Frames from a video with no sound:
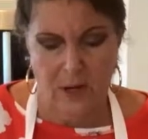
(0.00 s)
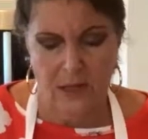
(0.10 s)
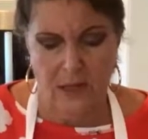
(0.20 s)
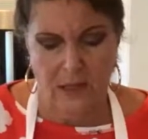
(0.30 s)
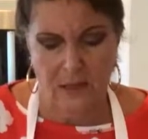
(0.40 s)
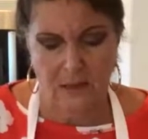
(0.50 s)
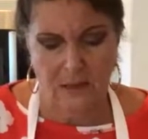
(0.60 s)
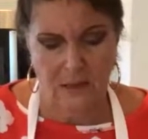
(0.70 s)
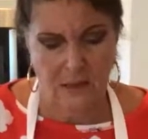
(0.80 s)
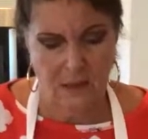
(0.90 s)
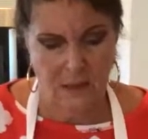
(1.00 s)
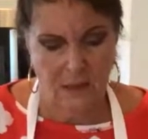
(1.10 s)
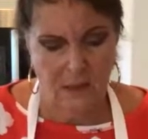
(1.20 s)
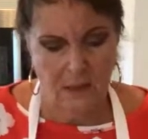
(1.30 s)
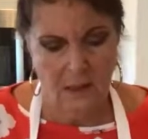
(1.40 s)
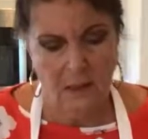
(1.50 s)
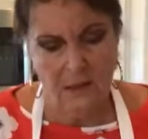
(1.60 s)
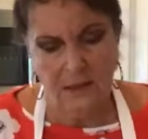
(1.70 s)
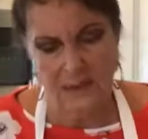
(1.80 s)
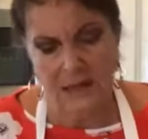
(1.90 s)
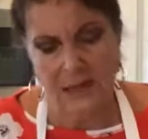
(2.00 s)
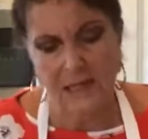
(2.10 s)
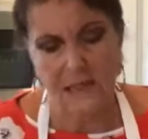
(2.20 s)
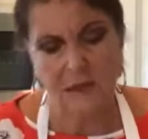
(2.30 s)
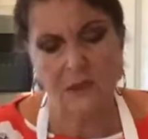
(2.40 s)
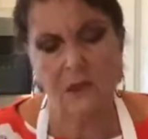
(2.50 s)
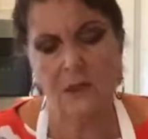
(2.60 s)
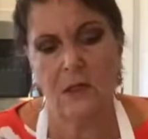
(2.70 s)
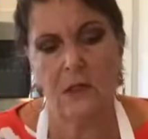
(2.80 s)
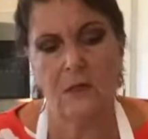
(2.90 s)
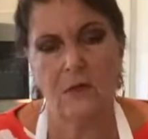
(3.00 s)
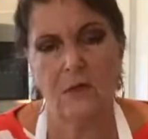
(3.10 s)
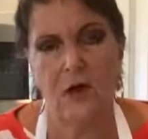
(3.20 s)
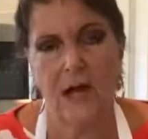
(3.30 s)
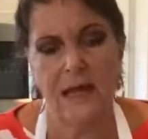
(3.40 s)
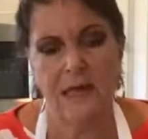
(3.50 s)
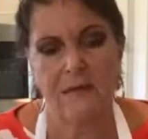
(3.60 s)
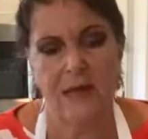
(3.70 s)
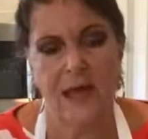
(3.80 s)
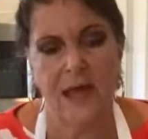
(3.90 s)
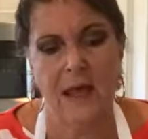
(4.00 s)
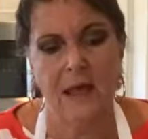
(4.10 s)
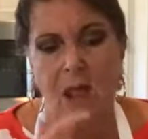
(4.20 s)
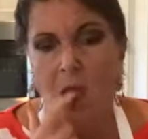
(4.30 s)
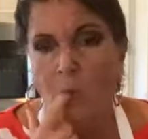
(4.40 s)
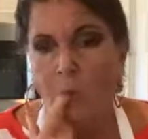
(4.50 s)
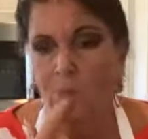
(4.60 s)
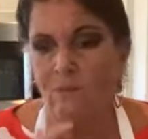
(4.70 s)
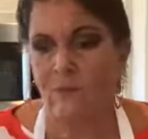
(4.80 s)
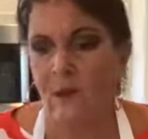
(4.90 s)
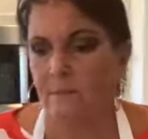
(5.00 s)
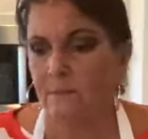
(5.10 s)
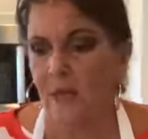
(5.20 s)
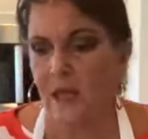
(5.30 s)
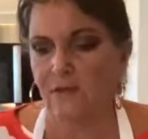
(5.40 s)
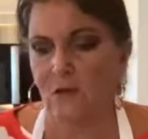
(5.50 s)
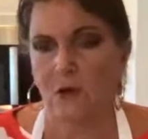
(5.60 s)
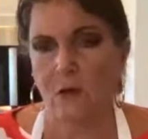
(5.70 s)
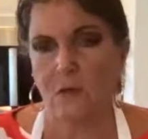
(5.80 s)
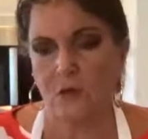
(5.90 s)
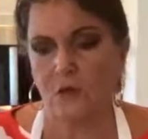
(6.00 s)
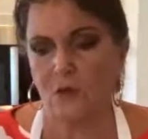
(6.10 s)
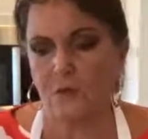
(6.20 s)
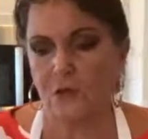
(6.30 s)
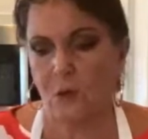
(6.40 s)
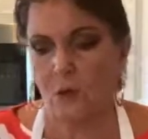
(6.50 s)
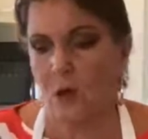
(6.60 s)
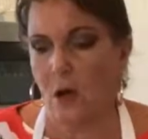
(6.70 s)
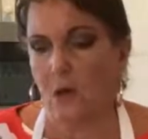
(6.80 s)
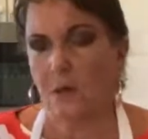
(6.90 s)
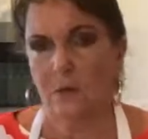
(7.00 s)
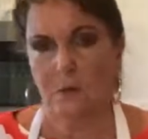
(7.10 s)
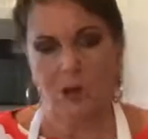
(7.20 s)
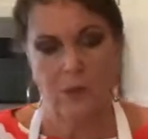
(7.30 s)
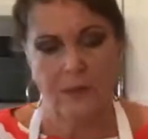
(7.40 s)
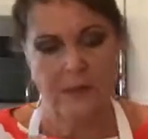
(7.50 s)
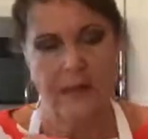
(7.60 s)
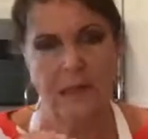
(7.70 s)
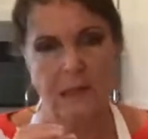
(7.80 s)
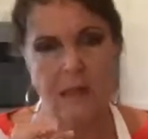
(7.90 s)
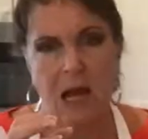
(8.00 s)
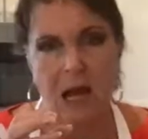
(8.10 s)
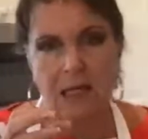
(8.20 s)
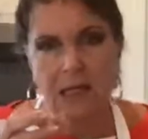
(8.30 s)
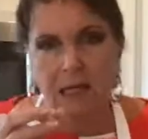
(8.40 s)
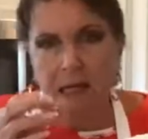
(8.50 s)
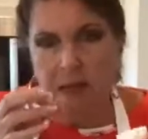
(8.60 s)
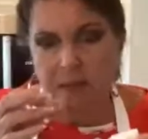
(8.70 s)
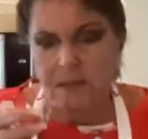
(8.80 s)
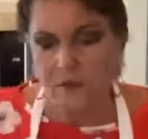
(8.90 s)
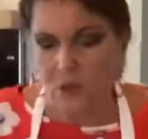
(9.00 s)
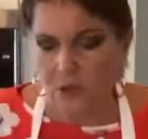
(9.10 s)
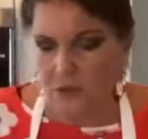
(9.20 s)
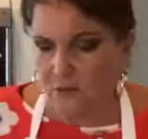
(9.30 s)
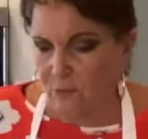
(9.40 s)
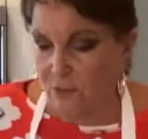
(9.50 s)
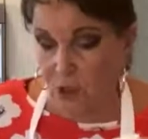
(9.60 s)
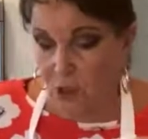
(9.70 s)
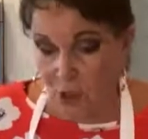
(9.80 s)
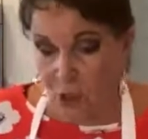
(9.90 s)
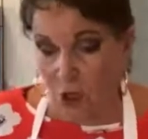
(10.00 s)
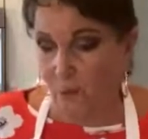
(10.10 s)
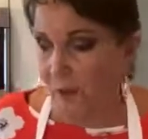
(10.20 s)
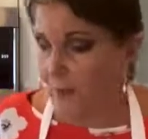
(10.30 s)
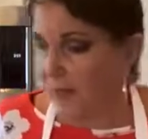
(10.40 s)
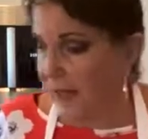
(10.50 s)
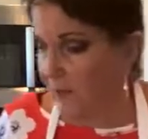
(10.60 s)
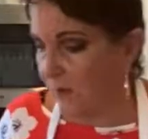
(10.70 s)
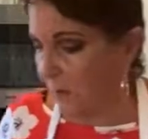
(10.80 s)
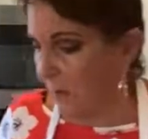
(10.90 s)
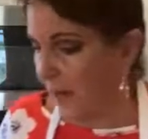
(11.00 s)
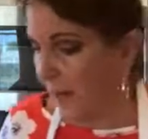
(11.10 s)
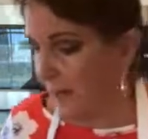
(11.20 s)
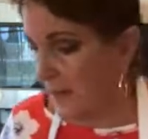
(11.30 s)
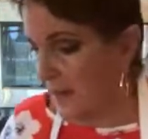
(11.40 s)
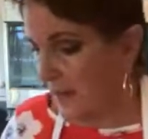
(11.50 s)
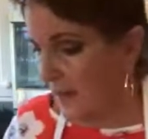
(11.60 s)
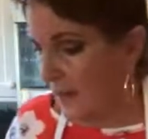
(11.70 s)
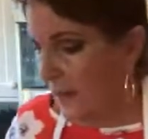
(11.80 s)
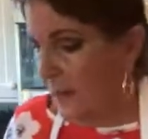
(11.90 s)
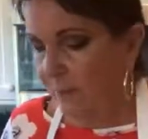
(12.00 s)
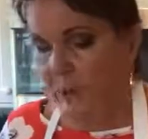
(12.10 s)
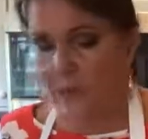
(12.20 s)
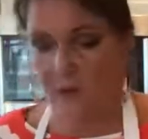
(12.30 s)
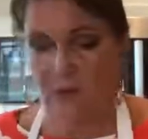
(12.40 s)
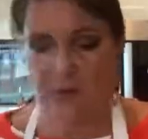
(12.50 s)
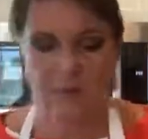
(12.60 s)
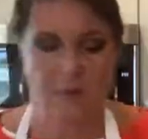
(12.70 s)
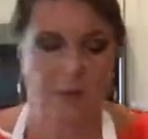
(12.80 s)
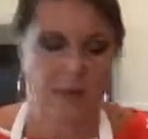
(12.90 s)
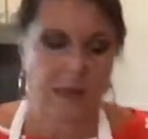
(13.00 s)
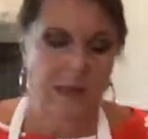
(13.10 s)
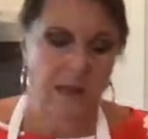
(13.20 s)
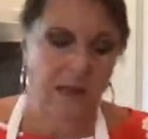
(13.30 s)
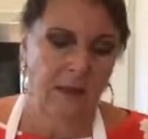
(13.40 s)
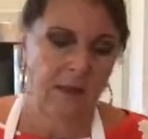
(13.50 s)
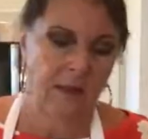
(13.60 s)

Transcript: break it, nice and dry in there. If you don't cook them so long, there'll be that tiny little bit of gooey stuff, which a lot of people like with meringues. But look, everybody,